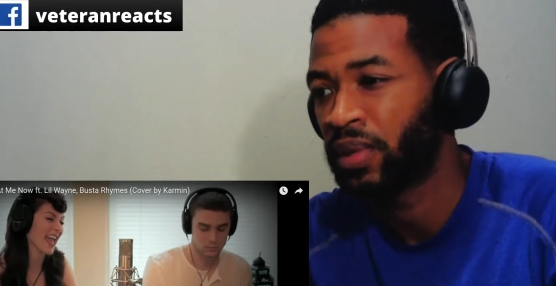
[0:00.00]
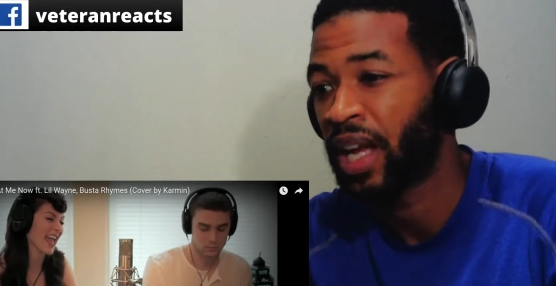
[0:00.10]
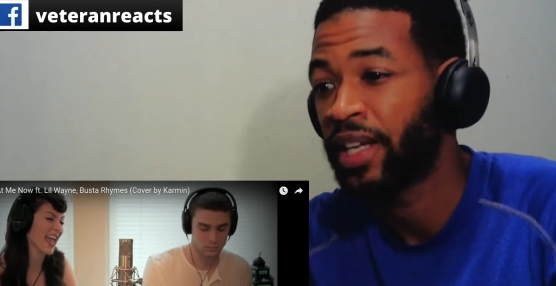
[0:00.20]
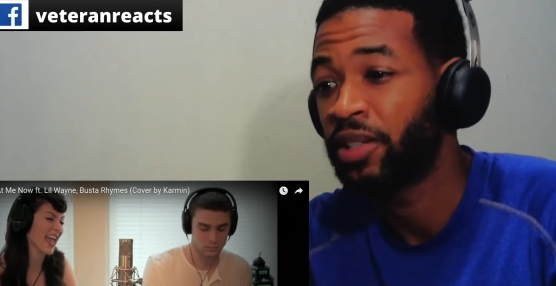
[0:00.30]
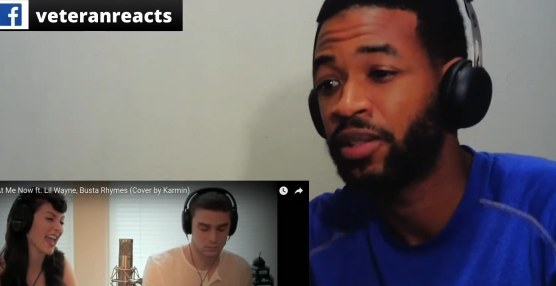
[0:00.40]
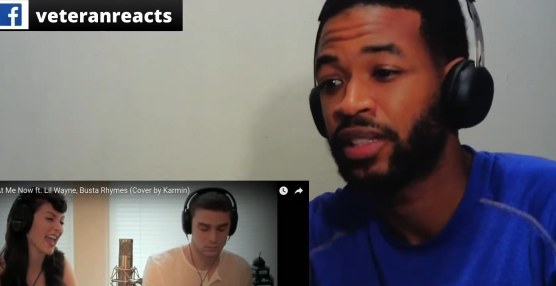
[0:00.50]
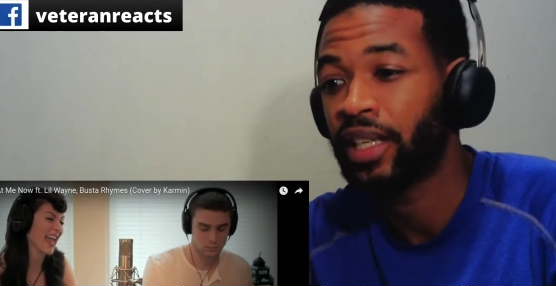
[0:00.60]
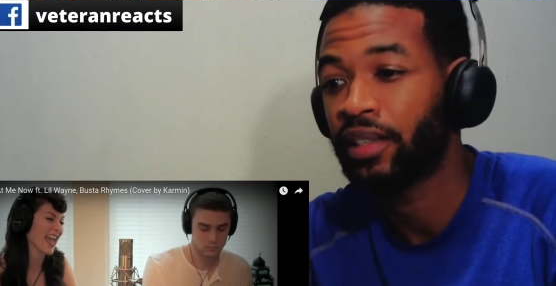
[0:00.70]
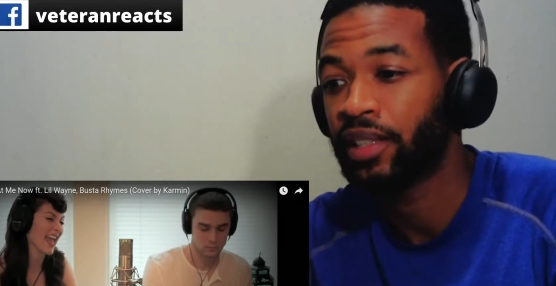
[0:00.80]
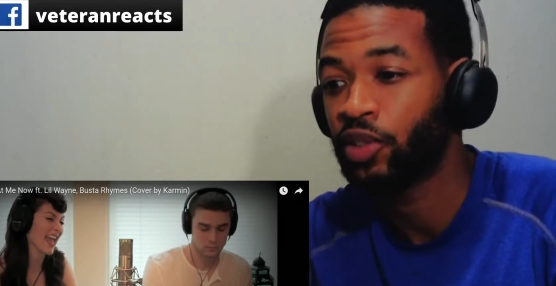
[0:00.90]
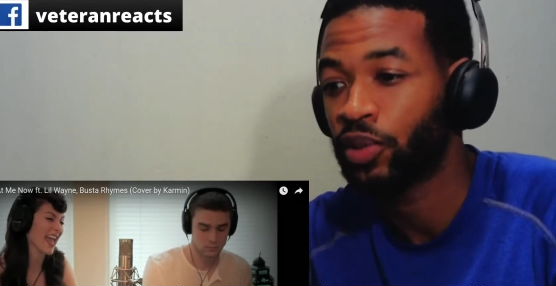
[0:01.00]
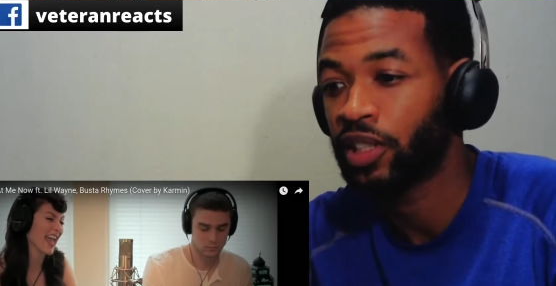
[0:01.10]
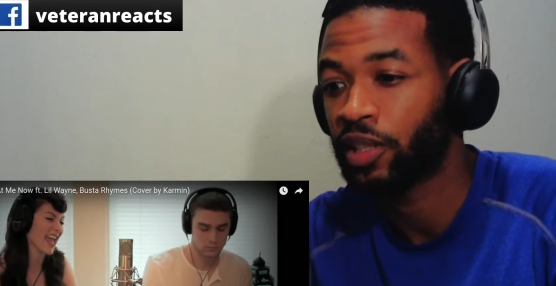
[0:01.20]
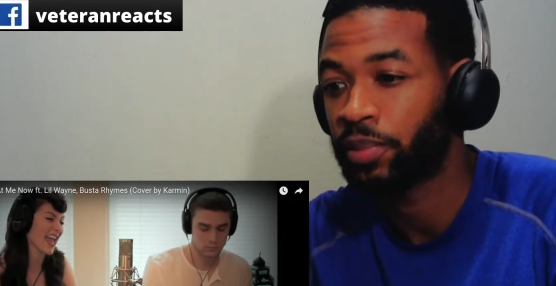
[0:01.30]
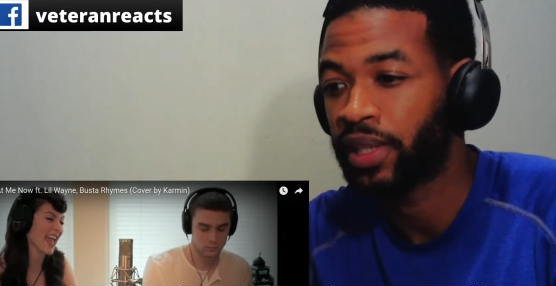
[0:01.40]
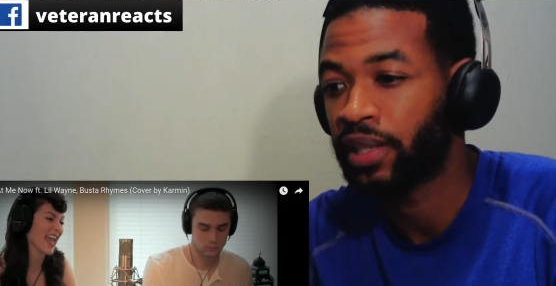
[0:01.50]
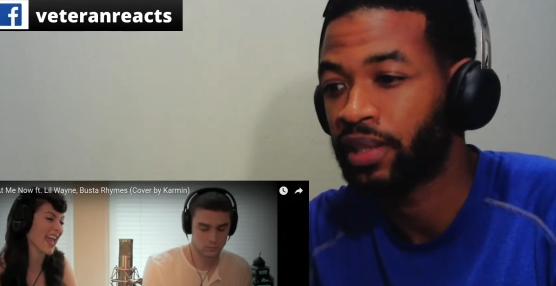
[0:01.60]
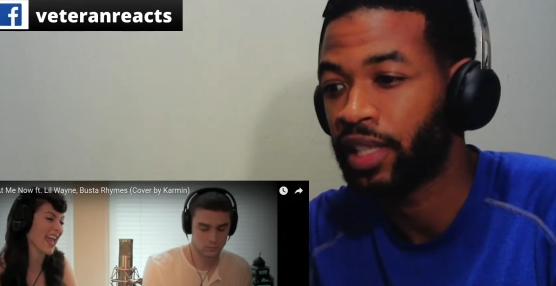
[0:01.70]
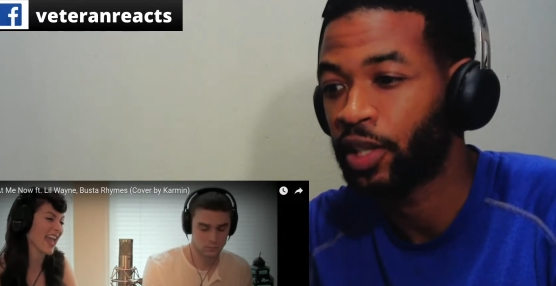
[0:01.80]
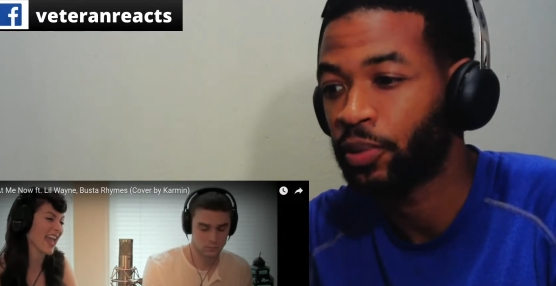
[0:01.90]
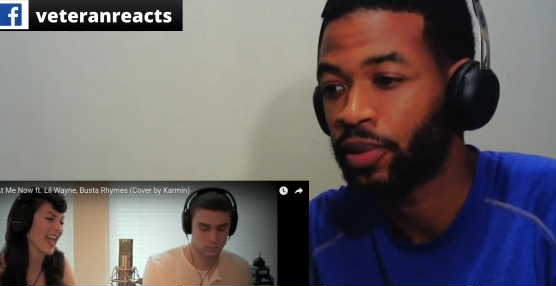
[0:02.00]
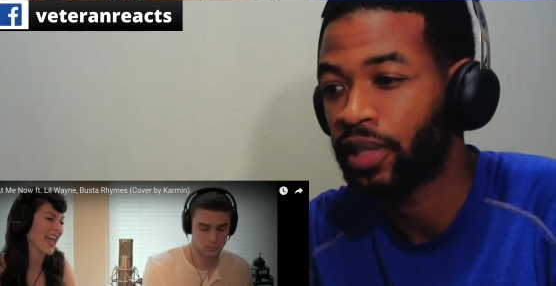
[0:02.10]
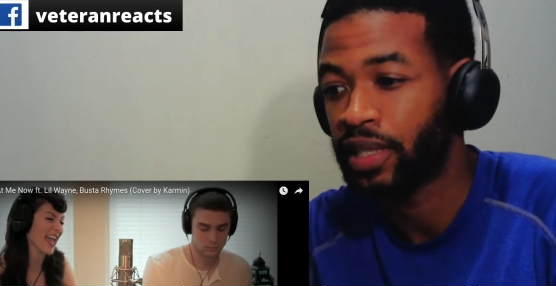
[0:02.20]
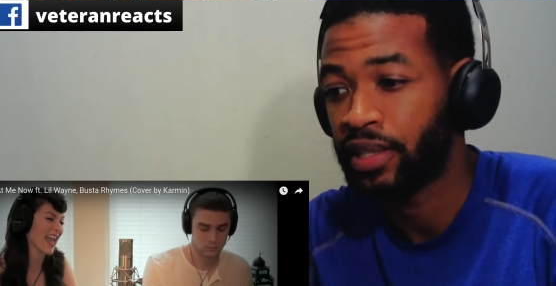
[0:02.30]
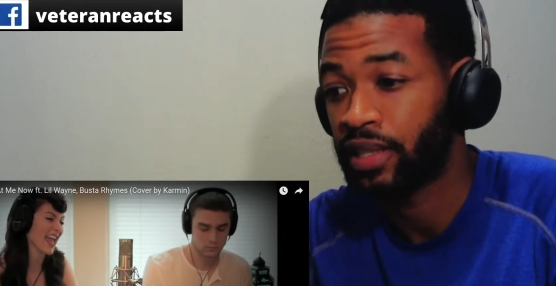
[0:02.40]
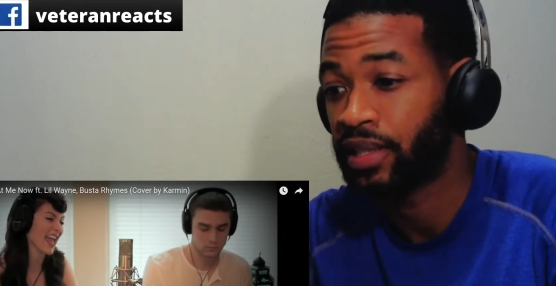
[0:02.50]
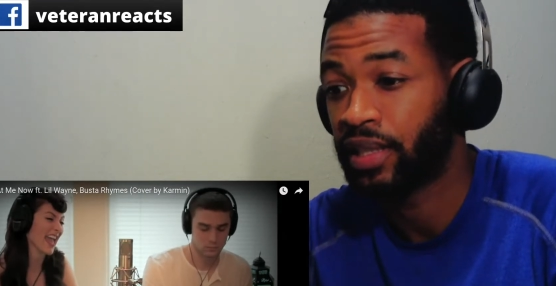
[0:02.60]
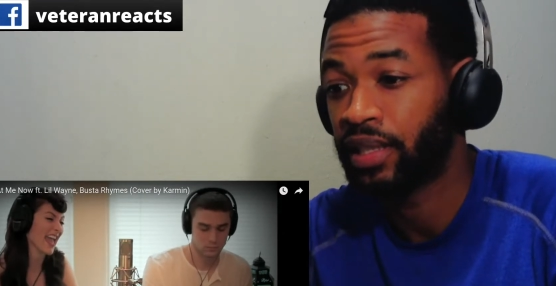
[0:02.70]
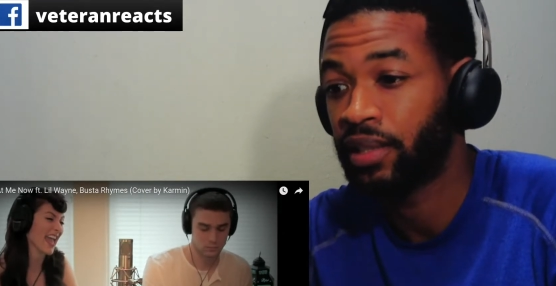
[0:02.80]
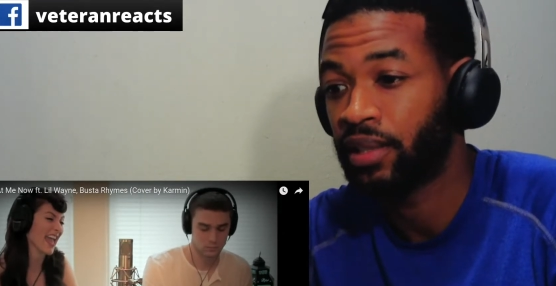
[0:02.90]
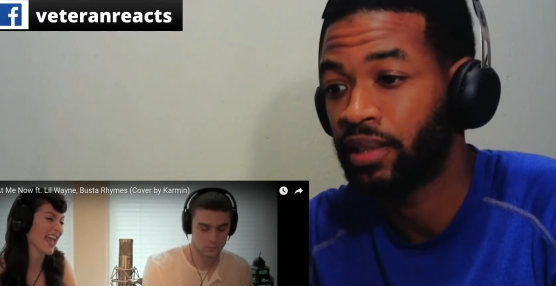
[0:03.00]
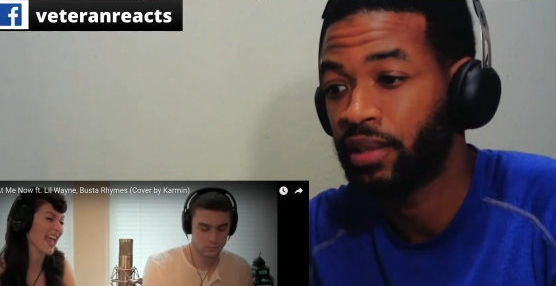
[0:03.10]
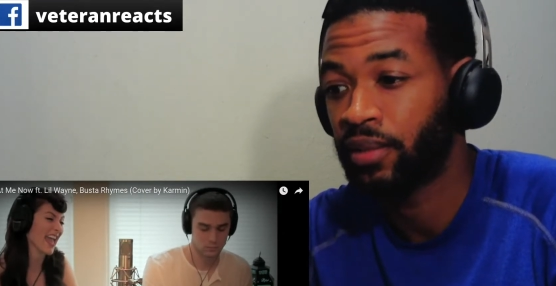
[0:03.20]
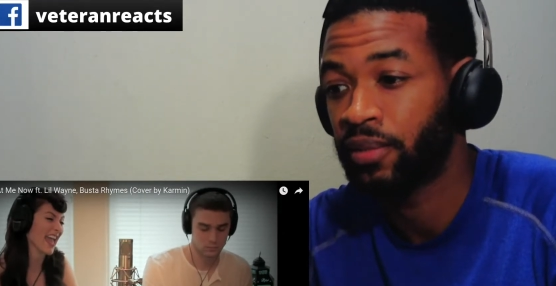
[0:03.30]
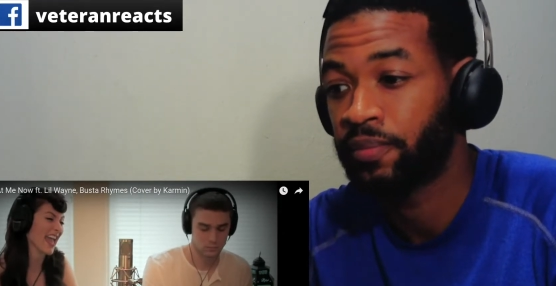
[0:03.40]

Speaker 1: Hey, you could tell this was at the beginning of their career. They just sitting in the